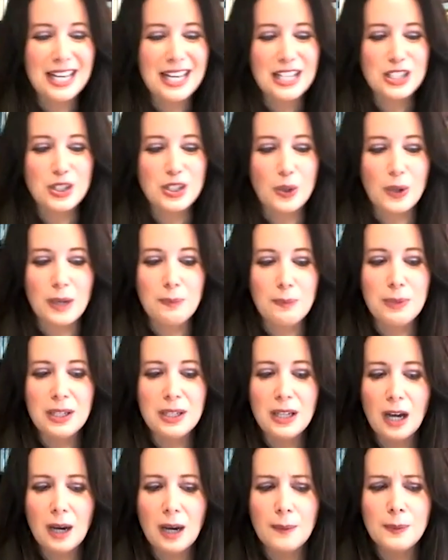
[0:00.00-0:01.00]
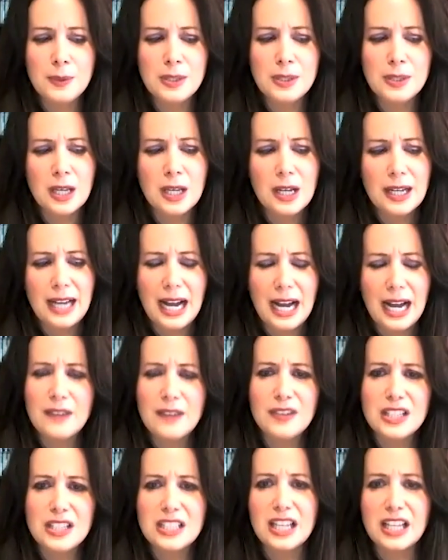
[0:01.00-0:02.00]
So it becomes kind
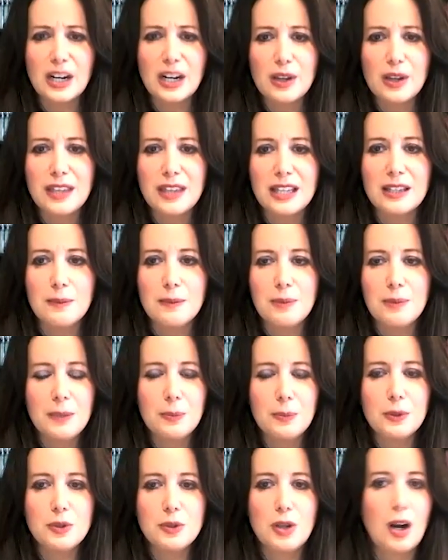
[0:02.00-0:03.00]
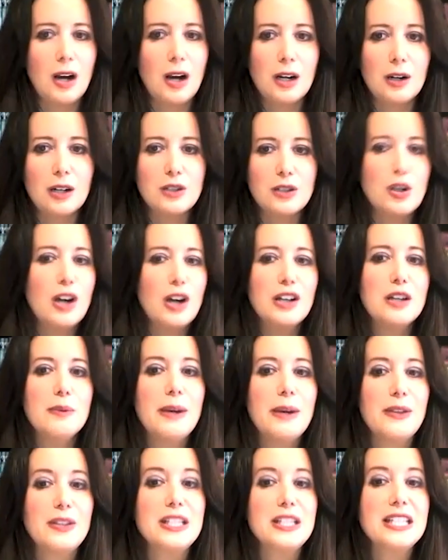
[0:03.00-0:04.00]
of a scary thing that people are talking
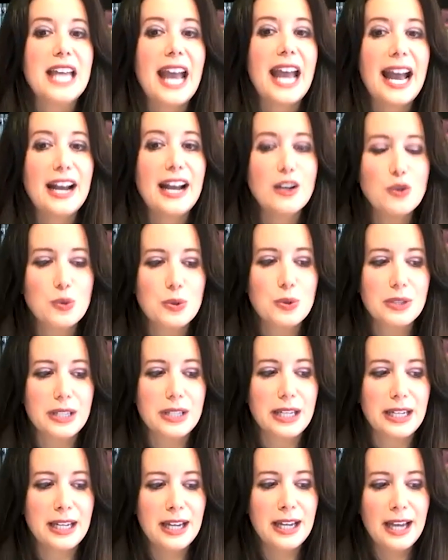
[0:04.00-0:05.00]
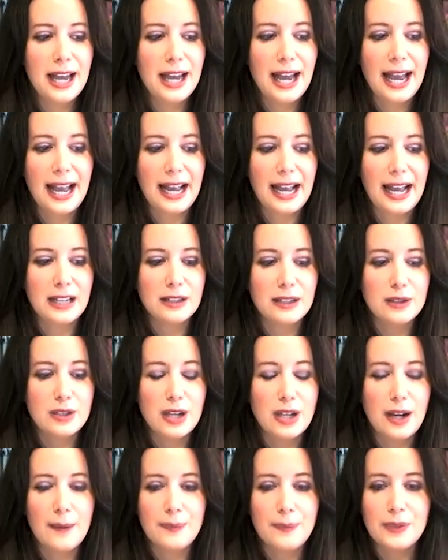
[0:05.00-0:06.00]
about this casually. And,
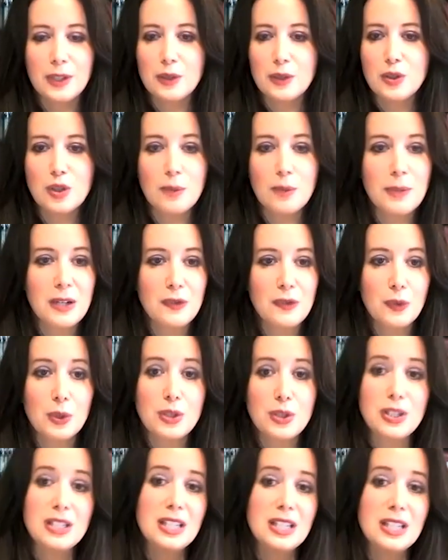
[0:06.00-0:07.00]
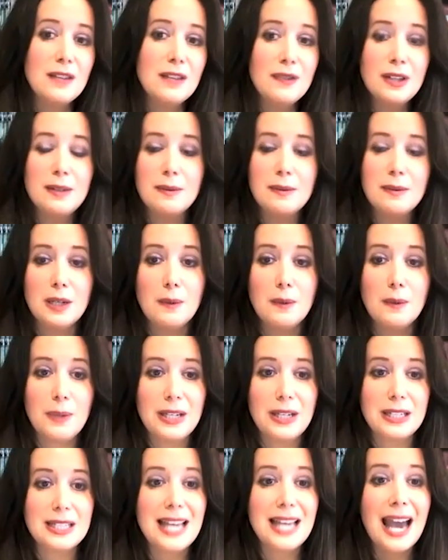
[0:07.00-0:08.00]
so many forces, even,
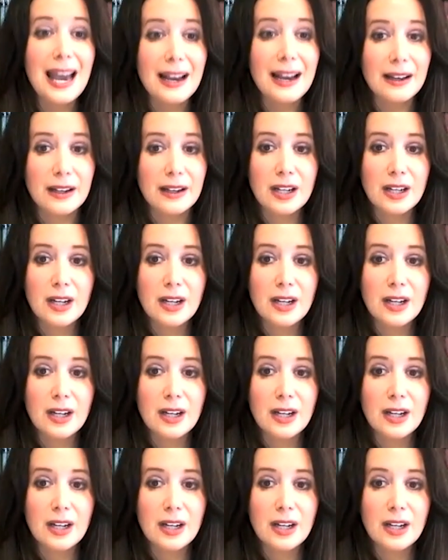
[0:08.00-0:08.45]
big tech,